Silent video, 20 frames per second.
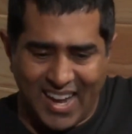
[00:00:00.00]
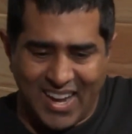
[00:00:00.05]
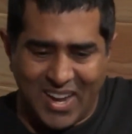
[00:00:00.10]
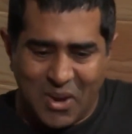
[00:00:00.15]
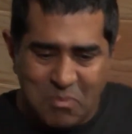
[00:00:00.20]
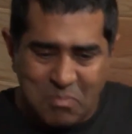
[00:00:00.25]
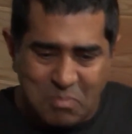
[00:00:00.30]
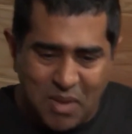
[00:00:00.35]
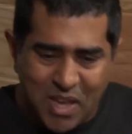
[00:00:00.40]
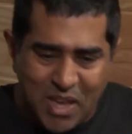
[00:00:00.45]

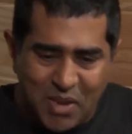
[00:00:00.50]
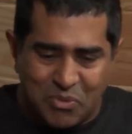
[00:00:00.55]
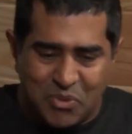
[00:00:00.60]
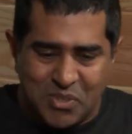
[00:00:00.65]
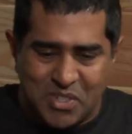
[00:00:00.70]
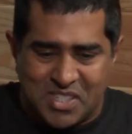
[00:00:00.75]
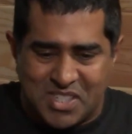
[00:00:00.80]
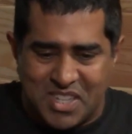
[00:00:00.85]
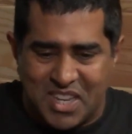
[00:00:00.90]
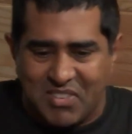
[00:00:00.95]
no beef
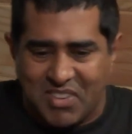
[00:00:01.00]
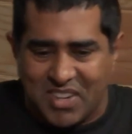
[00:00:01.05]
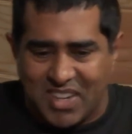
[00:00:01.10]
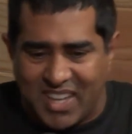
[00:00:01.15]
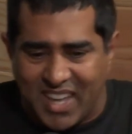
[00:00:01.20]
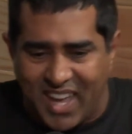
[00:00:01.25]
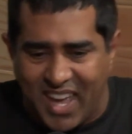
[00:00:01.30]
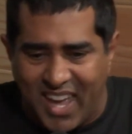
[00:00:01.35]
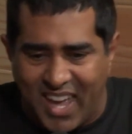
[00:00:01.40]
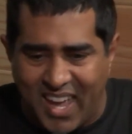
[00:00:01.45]
with Stephen
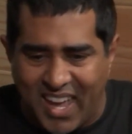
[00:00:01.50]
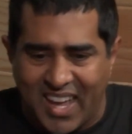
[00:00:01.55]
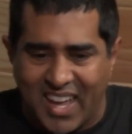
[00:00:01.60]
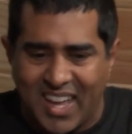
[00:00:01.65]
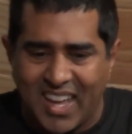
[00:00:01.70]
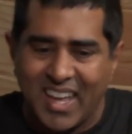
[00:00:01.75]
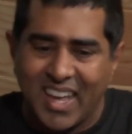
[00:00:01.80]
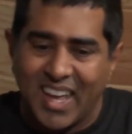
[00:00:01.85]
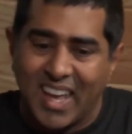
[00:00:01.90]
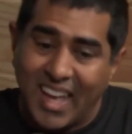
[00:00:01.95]

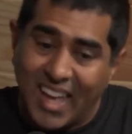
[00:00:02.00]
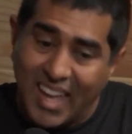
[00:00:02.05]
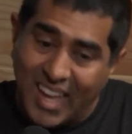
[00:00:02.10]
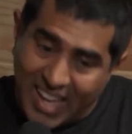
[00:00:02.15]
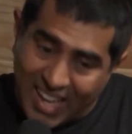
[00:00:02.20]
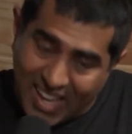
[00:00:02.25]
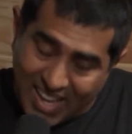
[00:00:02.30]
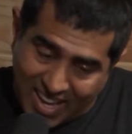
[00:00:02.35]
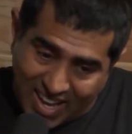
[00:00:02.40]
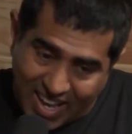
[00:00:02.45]
King
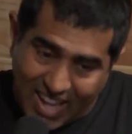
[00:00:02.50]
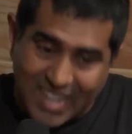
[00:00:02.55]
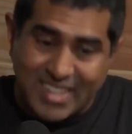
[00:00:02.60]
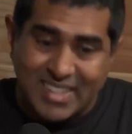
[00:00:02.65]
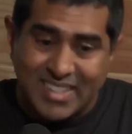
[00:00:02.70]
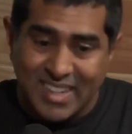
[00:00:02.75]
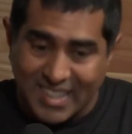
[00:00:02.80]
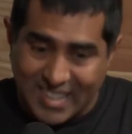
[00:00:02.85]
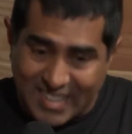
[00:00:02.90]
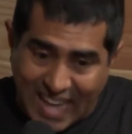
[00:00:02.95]

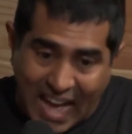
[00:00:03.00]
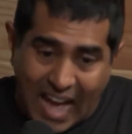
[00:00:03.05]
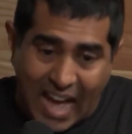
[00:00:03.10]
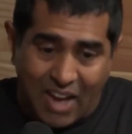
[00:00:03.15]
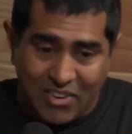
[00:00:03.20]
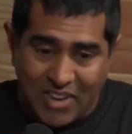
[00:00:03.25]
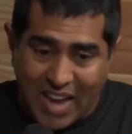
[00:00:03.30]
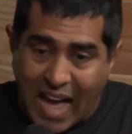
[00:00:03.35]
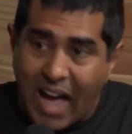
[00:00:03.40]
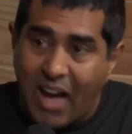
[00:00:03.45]
until
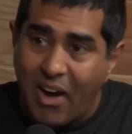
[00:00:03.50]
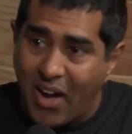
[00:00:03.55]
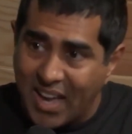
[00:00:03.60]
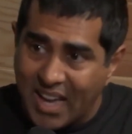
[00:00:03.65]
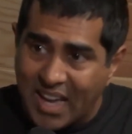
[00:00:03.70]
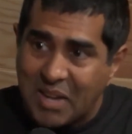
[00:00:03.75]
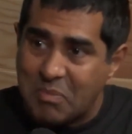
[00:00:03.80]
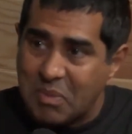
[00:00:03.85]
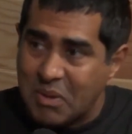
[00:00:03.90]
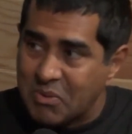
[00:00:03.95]
now. Now
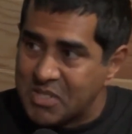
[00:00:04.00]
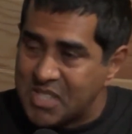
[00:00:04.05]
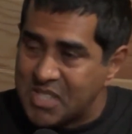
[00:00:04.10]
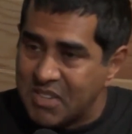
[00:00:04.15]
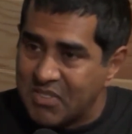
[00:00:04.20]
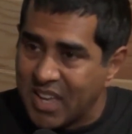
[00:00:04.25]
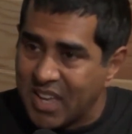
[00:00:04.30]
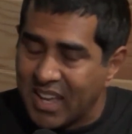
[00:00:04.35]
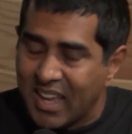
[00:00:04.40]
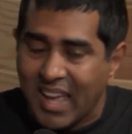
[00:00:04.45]
I got a beef with
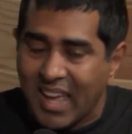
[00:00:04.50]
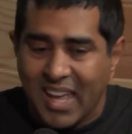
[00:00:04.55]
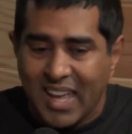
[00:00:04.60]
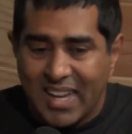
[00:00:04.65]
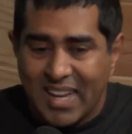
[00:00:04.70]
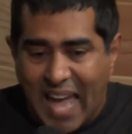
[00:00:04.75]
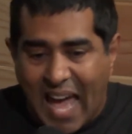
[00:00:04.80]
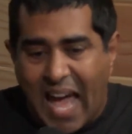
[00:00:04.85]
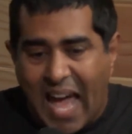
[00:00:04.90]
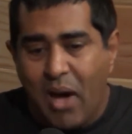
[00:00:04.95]
Stephen
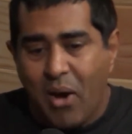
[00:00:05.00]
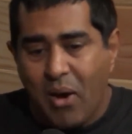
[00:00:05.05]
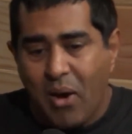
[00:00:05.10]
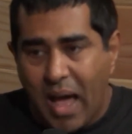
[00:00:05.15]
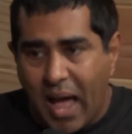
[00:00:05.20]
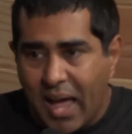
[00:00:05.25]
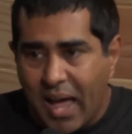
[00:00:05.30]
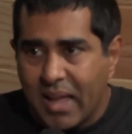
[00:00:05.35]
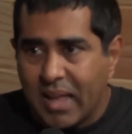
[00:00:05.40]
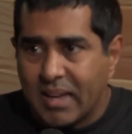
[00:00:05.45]
King. Now
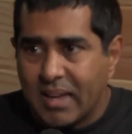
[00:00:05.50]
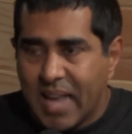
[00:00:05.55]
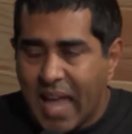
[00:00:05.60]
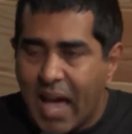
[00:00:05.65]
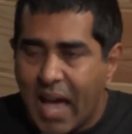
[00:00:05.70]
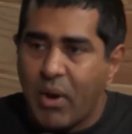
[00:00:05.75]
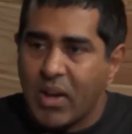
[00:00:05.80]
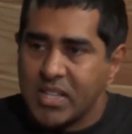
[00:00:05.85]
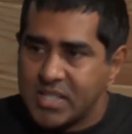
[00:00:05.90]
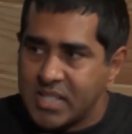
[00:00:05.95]

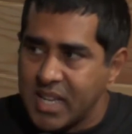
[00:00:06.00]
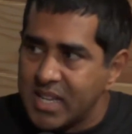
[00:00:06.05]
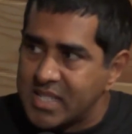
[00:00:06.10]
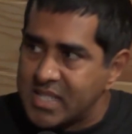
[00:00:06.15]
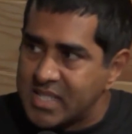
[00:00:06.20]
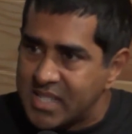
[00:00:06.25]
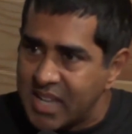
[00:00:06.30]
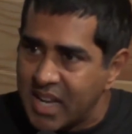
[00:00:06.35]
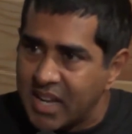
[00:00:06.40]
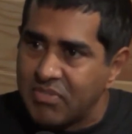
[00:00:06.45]
I say
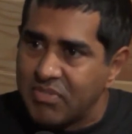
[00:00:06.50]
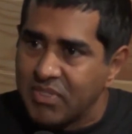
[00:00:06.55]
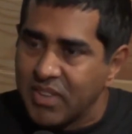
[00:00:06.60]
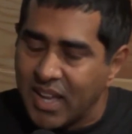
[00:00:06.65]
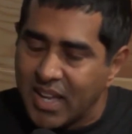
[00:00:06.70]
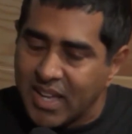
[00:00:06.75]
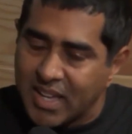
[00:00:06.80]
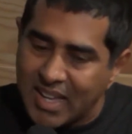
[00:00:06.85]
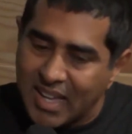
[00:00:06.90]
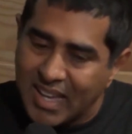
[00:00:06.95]
stuff
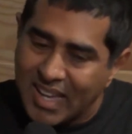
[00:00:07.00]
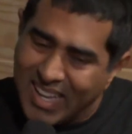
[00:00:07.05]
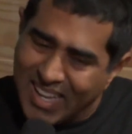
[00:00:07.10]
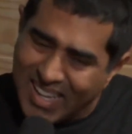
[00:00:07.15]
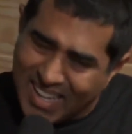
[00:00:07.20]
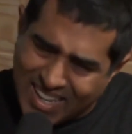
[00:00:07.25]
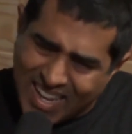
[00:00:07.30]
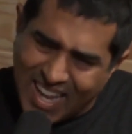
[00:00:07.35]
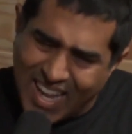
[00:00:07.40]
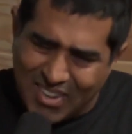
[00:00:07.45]
like,
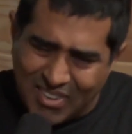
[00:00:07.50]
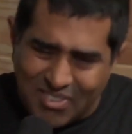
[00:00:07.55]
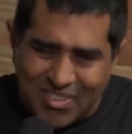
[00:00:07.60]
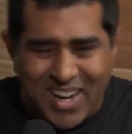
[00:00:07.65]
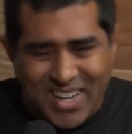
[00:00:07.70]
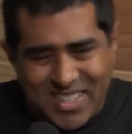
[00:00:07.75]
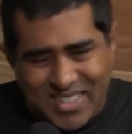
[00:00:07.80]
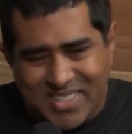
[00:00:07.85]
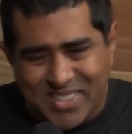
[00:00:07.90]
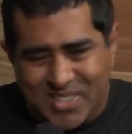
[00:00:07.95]
kind of
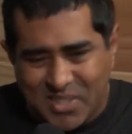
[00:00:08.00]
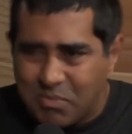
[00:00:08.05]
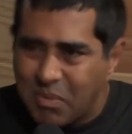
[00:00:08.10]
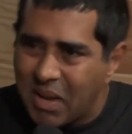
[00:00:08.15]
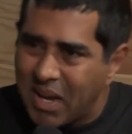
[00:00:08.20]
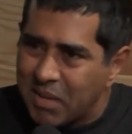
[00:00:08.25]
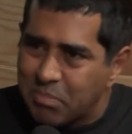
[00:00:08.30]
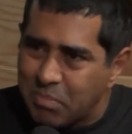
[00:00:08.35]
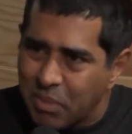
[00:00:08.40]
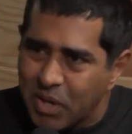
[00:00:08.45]
writes too
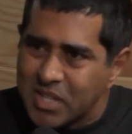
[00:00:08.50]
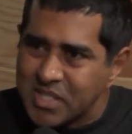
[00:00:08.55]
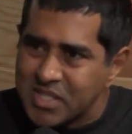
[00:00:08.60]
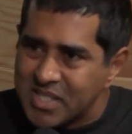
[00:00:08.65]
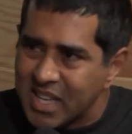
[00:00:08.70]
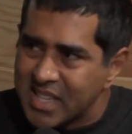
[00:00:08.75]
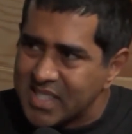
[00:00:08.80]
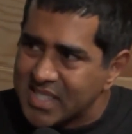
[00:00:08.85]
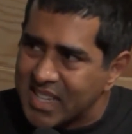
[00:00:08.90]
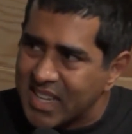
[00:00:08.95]
many books,
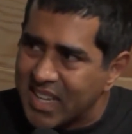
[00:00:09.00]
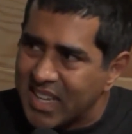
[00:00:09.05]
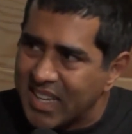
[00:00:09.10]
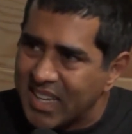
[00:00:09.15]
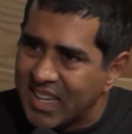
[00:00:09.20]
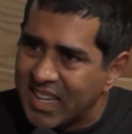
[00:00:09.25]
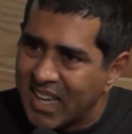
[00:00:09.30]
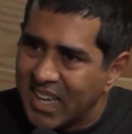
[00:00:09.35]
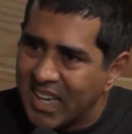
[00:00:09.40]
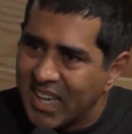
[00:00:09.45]
doesn't he?
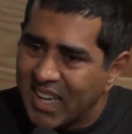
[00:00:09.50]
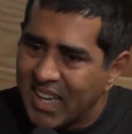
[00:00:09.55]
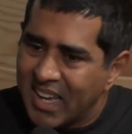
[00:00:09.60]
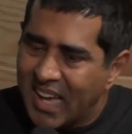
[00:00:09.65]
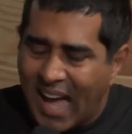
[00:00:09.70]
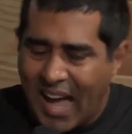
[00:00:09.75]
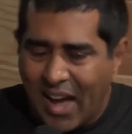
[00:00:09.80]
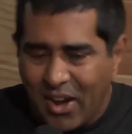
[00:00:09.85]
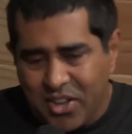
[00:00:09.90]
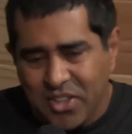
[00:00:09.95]

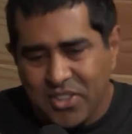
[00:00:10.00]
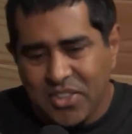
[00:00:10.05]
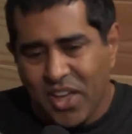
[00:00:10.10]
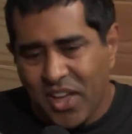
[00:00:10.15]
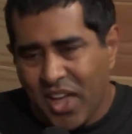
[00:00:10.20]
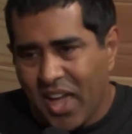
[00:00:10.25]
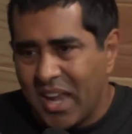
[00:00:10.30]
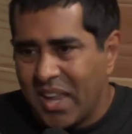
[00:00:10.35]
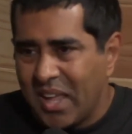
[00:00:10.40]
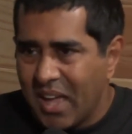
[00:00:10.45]
How could
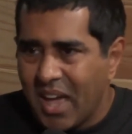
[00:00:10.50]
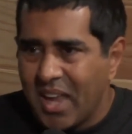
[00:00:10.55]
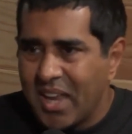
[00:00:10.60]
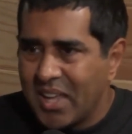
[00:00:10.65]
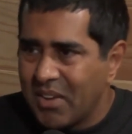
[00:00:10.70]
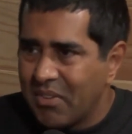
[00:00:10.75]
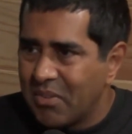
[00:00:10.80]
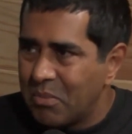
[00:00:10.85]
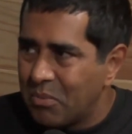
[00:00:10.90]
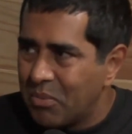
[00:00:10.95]

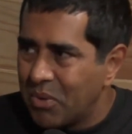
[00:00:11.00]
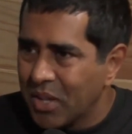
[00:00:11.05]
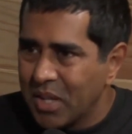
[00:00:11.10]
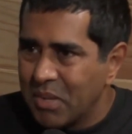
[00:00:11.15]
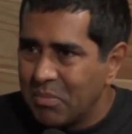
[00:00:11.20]
any of them really